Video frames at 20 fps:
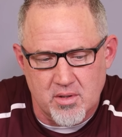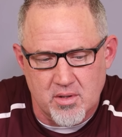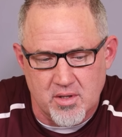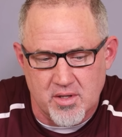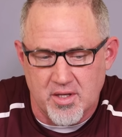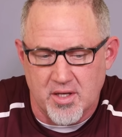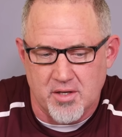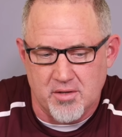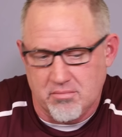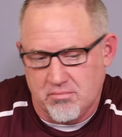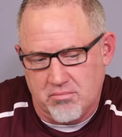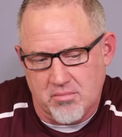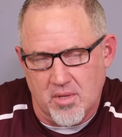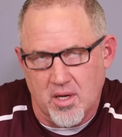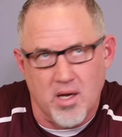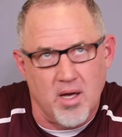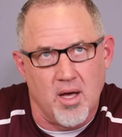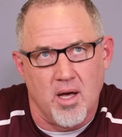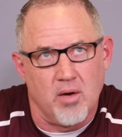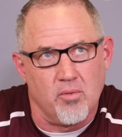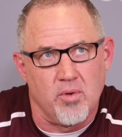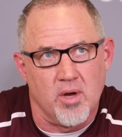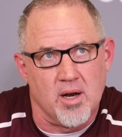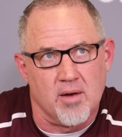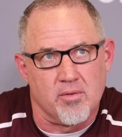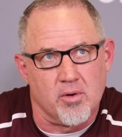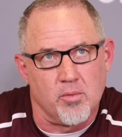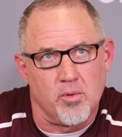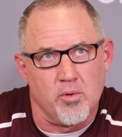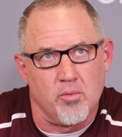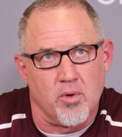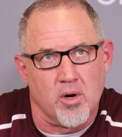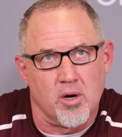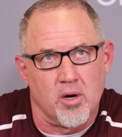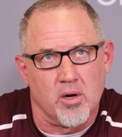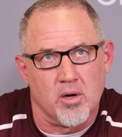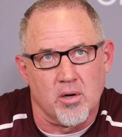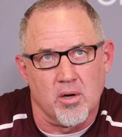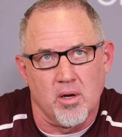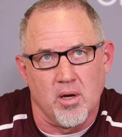And then whatever we
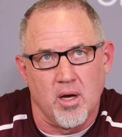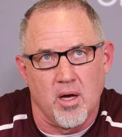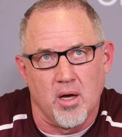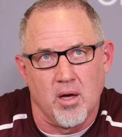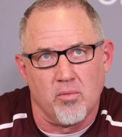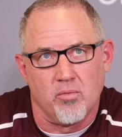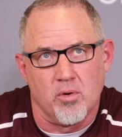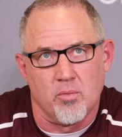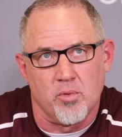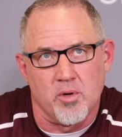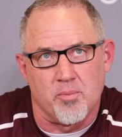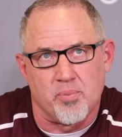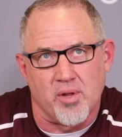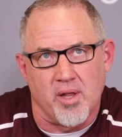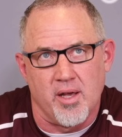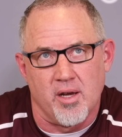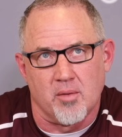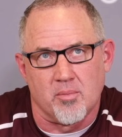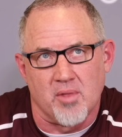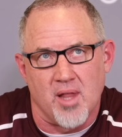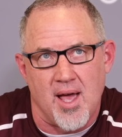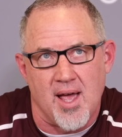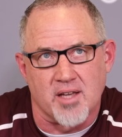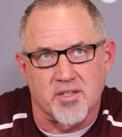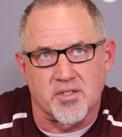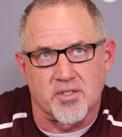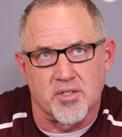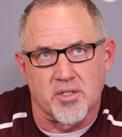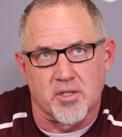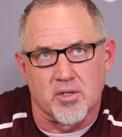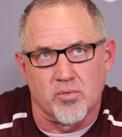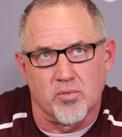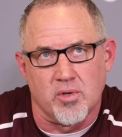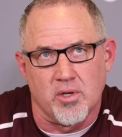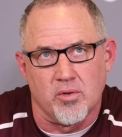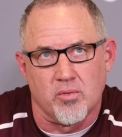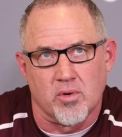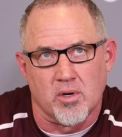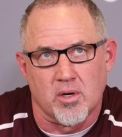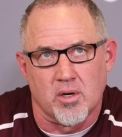were, when we played them last year,
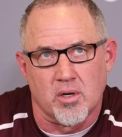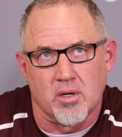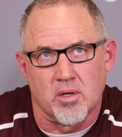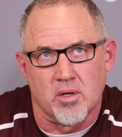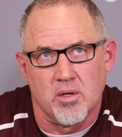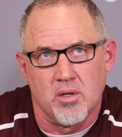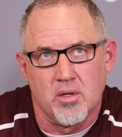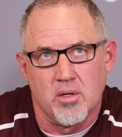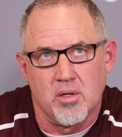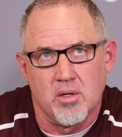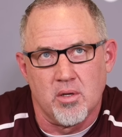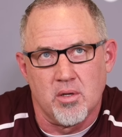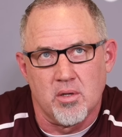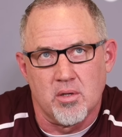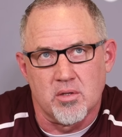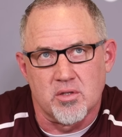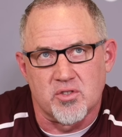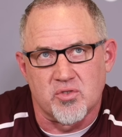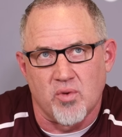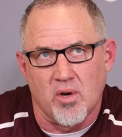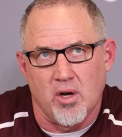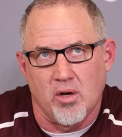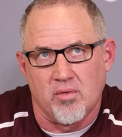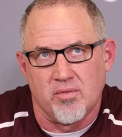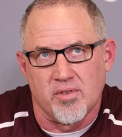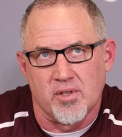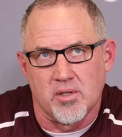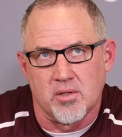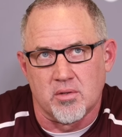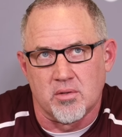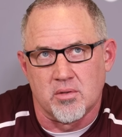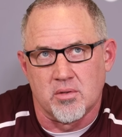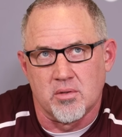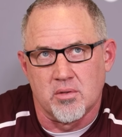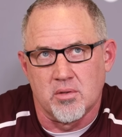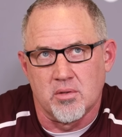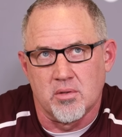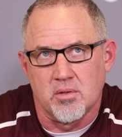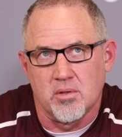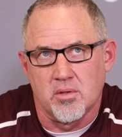we were 12-2
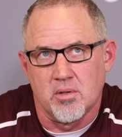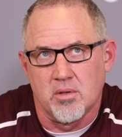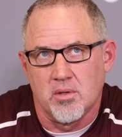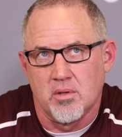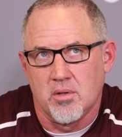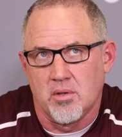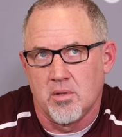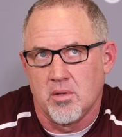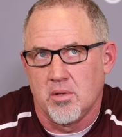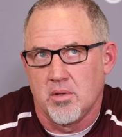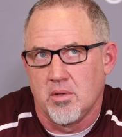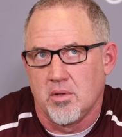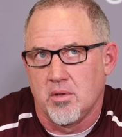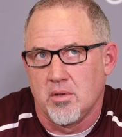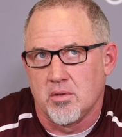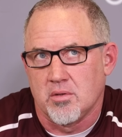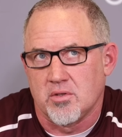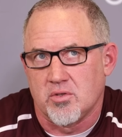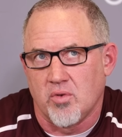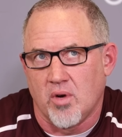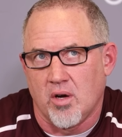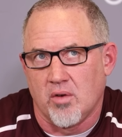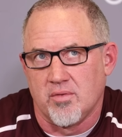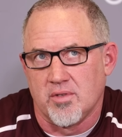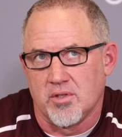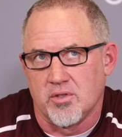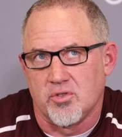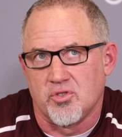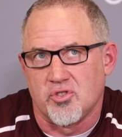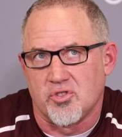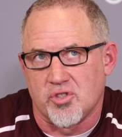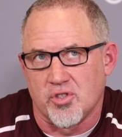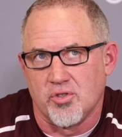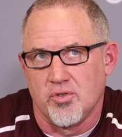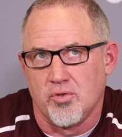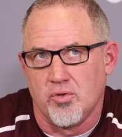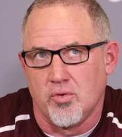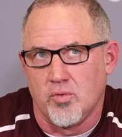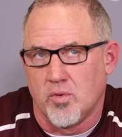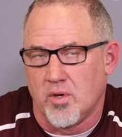
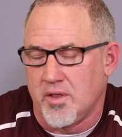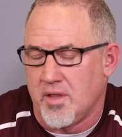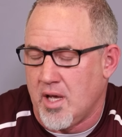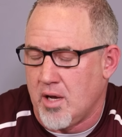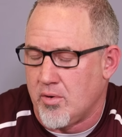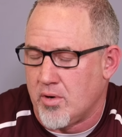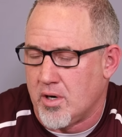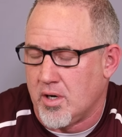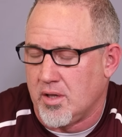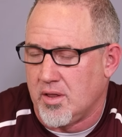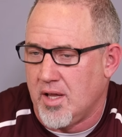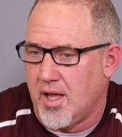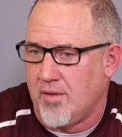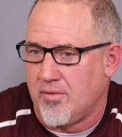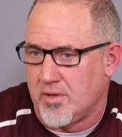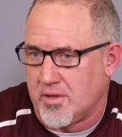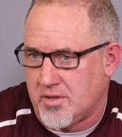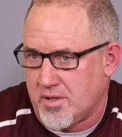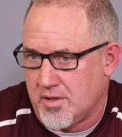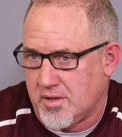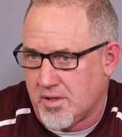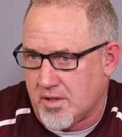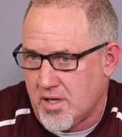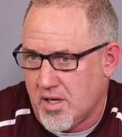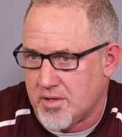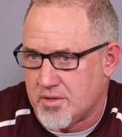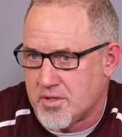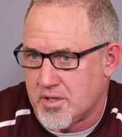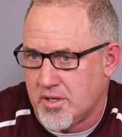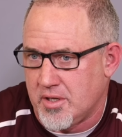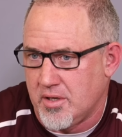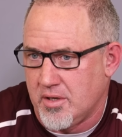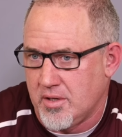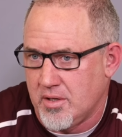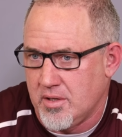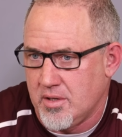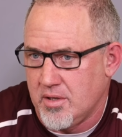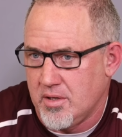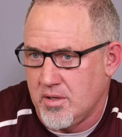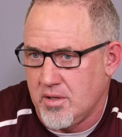when they were 11th in the country,
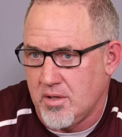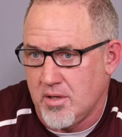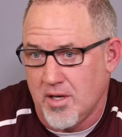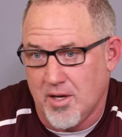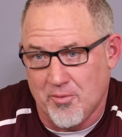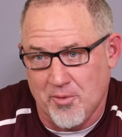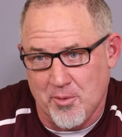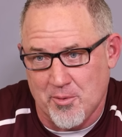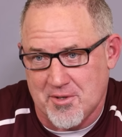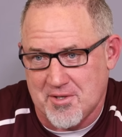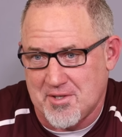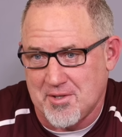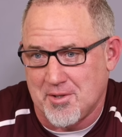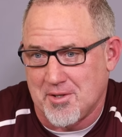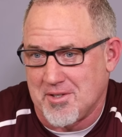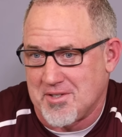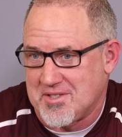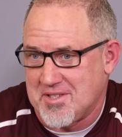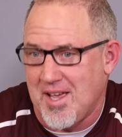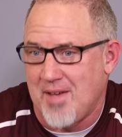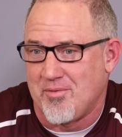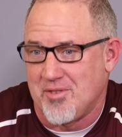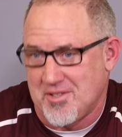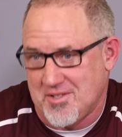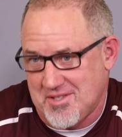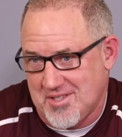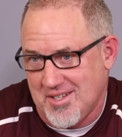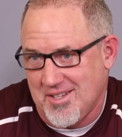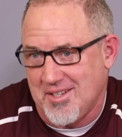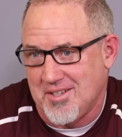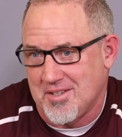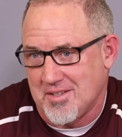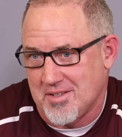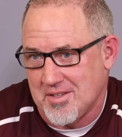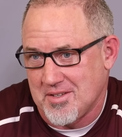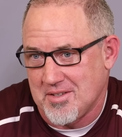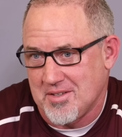and we were still a 7 seed.